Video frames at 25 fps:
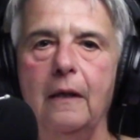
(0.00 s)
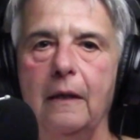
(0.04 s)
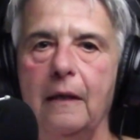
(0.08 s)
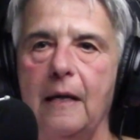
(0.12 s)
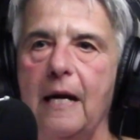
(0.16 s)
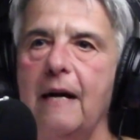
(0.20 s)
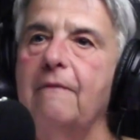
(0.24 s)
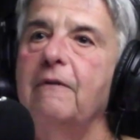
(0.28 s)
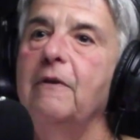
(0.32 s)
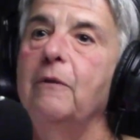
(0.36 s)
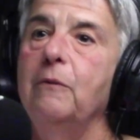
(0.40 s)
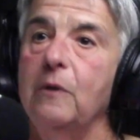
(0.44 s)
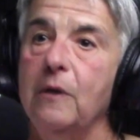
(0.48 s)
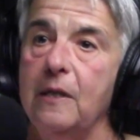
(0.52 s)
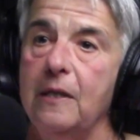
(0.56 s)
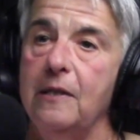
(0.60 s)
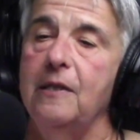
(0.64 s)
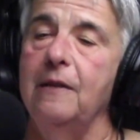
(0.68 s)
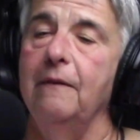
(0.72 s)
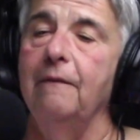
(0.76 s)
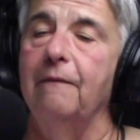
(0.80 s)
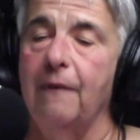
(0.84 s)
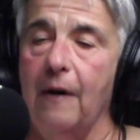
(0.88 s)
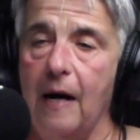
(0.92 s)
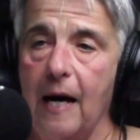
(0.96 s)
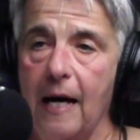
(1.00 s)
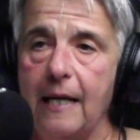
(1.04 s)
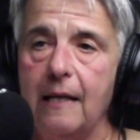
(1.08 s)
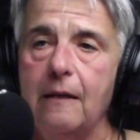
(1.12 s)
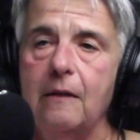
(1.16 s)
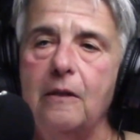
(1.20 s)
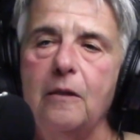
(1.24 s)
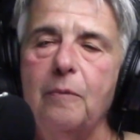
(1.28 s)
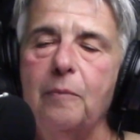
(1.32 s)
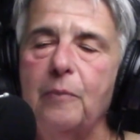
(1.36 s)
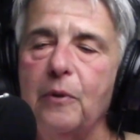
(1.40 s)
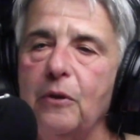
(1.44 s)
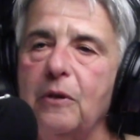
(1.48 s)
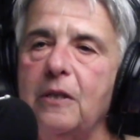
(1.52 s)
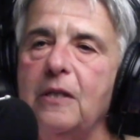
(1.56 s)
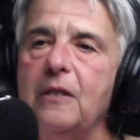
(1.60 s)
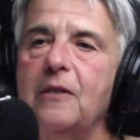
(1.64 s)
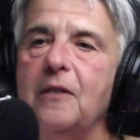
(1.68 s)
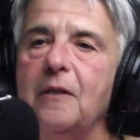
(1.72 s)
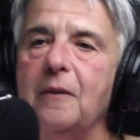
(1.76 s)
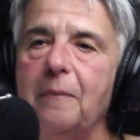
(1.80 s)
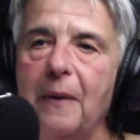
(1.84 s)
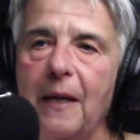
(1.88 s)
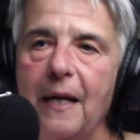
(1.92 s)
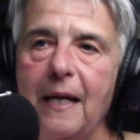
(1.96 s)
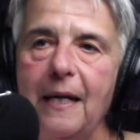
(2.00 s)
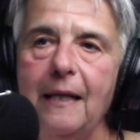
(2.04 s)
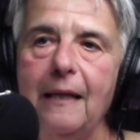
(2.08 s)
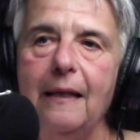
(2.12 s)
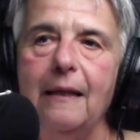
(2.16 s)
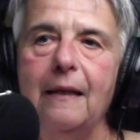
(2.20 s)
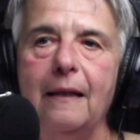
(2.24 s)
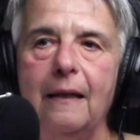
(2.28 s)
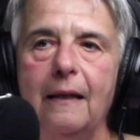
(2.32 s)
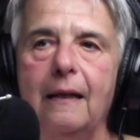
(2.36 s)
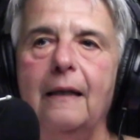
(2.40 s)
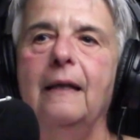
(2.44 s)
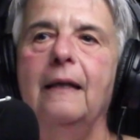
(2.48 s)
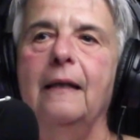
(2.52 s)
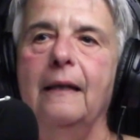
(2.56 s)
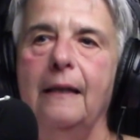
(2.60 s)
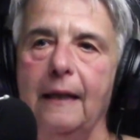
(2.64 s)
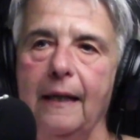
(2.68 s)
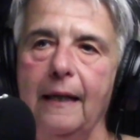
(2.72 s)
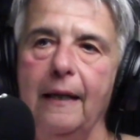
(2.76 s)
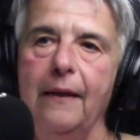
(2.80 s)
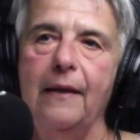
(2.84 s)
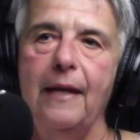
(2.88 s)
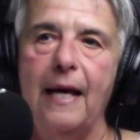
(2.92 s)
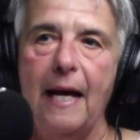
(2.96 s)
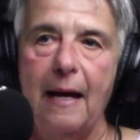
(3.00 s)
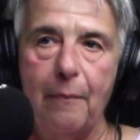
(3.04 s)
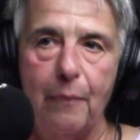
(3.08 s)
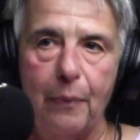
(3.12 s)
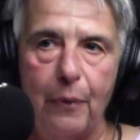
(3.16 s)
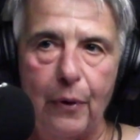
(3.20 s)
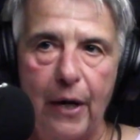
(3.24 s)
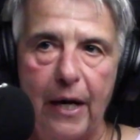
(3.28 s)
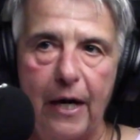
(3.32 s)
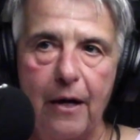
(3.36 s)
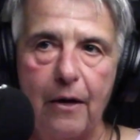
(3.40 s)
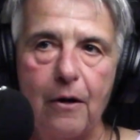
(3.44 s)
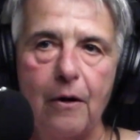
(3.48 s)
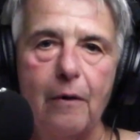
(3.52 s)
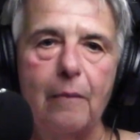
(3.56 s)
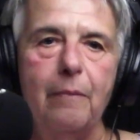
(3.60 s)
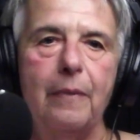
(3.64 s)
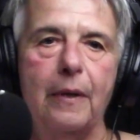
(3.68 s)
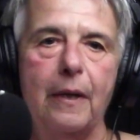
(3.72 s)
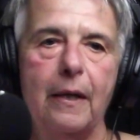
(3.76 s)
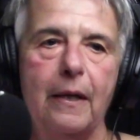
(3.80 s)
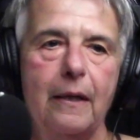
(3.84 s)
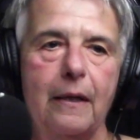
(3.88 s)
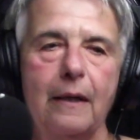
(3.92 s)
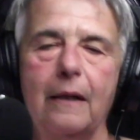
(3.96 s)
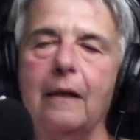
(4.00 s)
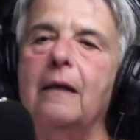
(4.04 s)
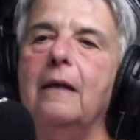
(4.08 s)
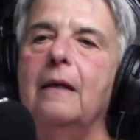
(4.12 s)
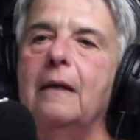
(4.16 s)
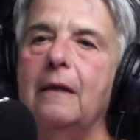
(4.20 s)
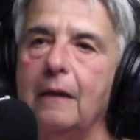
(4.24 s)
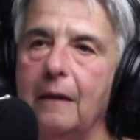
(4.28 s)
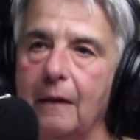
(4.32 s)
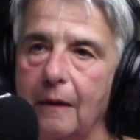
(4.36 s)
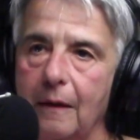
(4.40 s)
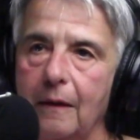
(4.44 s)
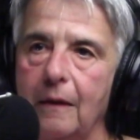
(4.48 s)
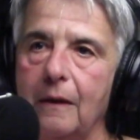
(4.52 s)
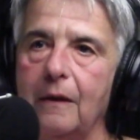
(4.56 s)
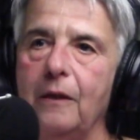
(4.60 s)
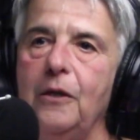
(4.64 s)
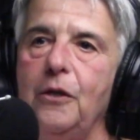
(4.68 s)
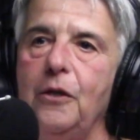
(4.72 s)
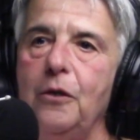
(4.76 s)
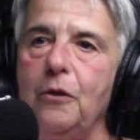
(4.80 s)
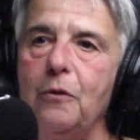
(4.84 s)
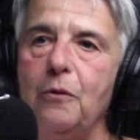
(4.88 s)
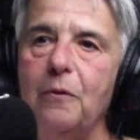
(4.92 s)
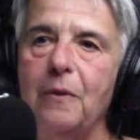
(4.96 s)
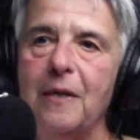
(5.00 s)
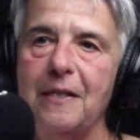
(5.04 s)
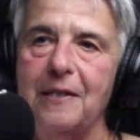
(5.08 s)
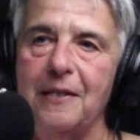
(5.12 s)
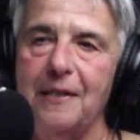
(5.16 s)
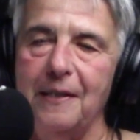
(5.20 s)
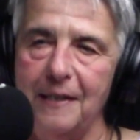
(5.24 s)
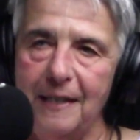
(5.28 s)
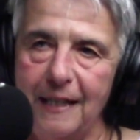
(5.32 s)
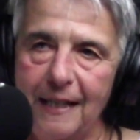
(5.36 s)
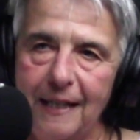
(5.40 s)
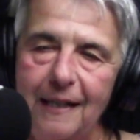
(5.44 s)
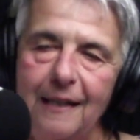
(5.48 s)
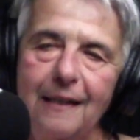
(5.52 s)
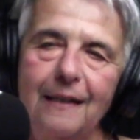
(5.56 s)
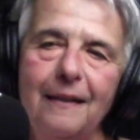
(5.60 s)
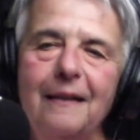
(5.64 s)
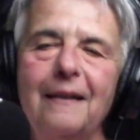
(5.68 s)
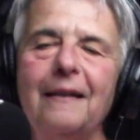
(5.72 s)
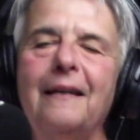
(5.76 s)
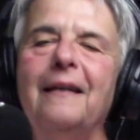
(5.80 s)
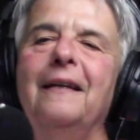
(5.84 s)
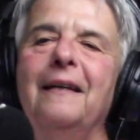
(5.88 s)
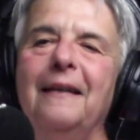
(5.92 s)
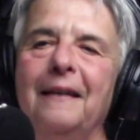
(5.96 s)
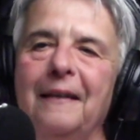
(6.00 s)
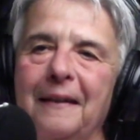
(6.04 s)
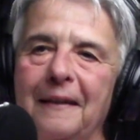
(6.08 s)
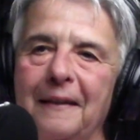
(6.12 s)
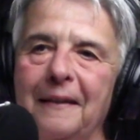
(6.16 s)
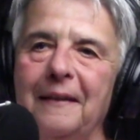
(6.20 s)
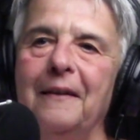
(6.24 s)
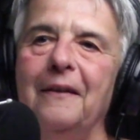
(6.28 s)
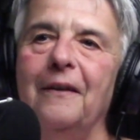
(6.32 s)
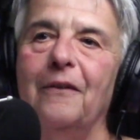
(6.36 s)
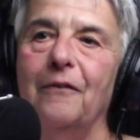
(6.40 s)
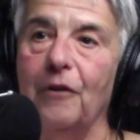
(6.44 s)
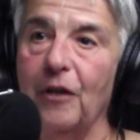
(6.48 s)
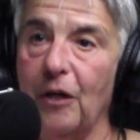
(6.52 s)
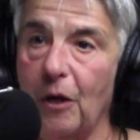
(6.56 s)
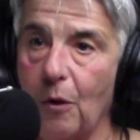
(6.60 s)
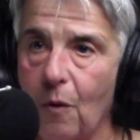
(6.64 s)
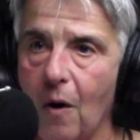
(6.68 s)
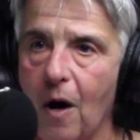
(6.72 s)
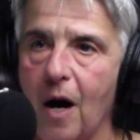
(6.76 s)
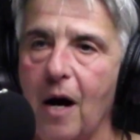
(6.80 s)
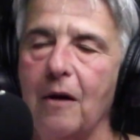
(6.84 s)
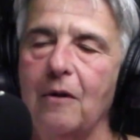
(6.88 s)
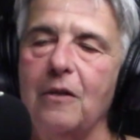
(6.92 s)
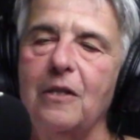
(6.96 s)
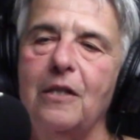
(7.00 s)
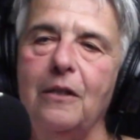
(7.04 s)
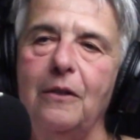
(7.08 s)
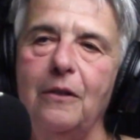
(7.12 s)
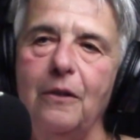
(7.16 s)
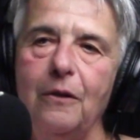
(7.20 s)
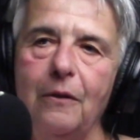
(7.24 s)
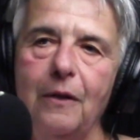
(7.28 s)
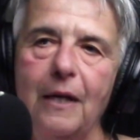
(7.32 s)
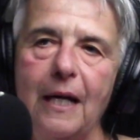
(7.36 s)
everyone is invited to participate in that prayer, but you as a deacon required to do that.